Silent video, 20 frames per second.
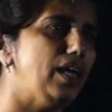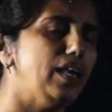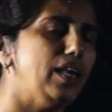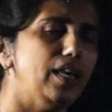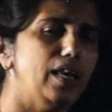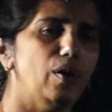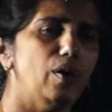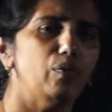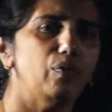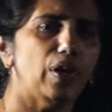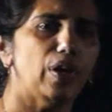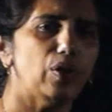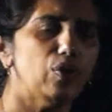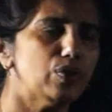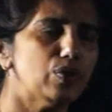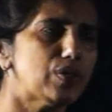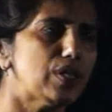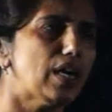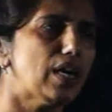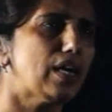Now, when
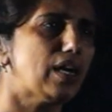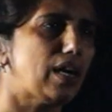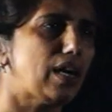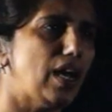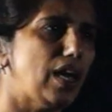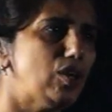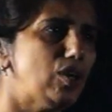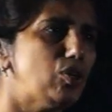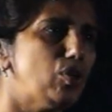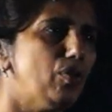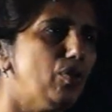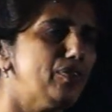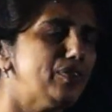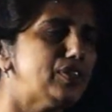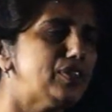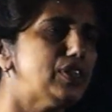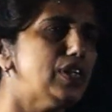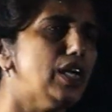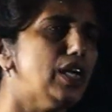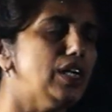you say rate
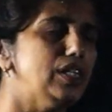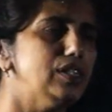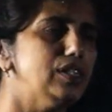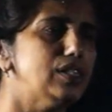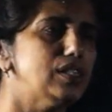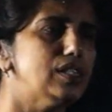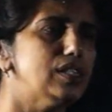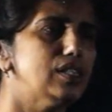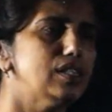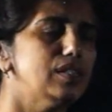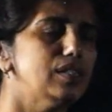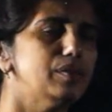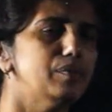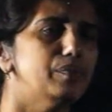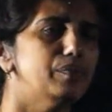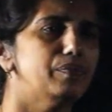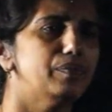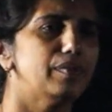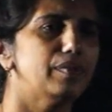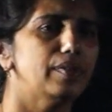of change,
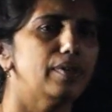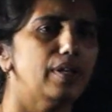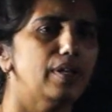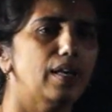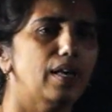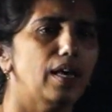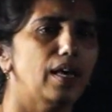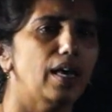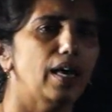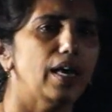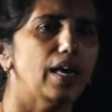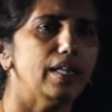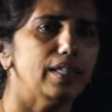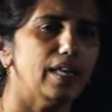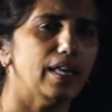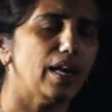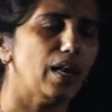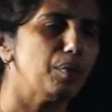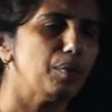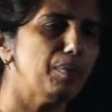
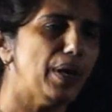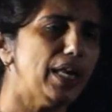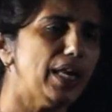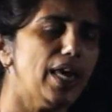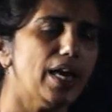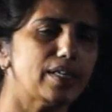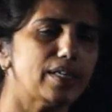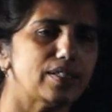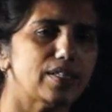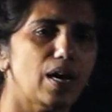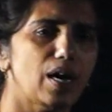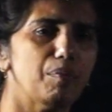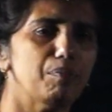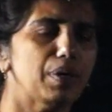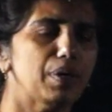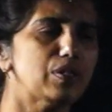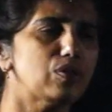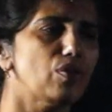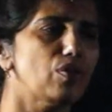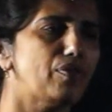there are many
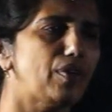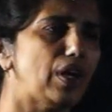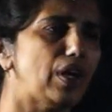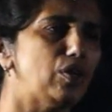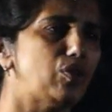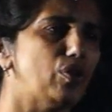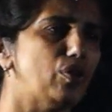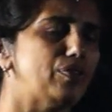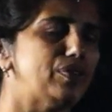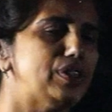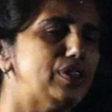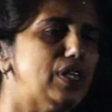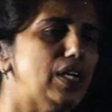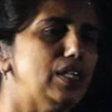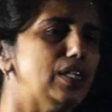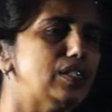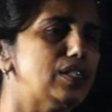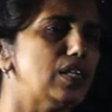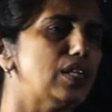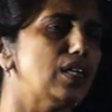examples of rate of
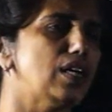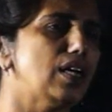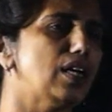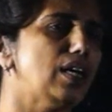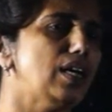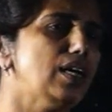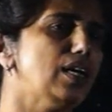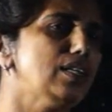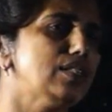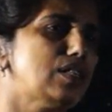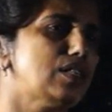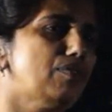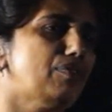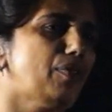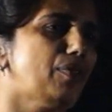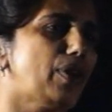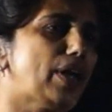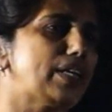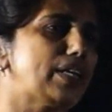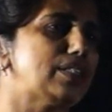change. Say,
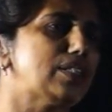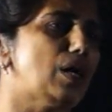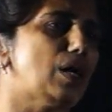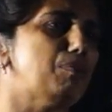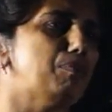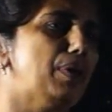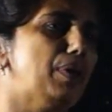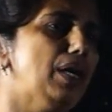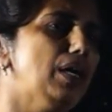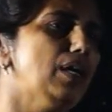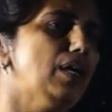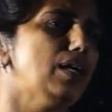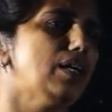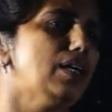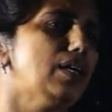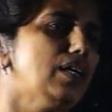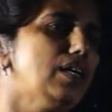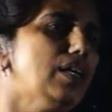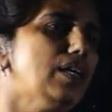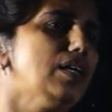for example,
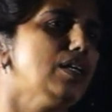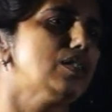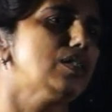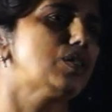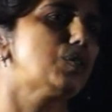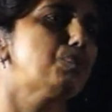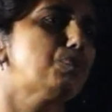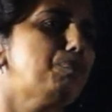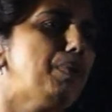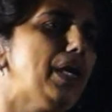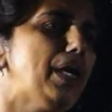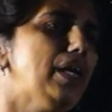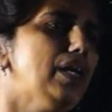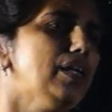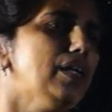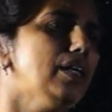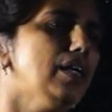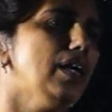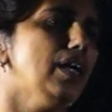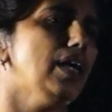
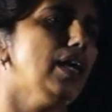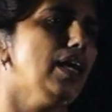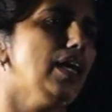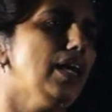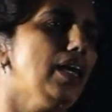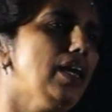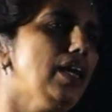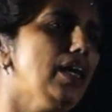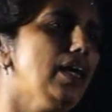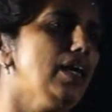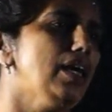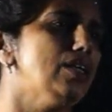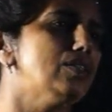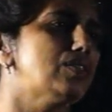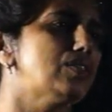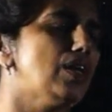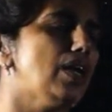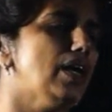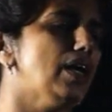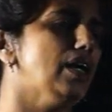speed
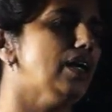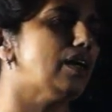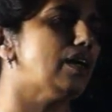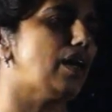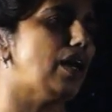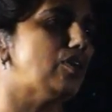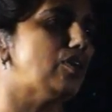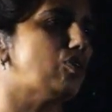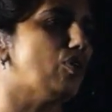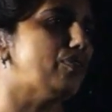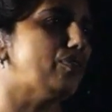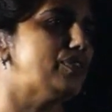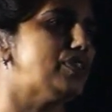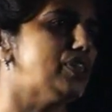is a rate of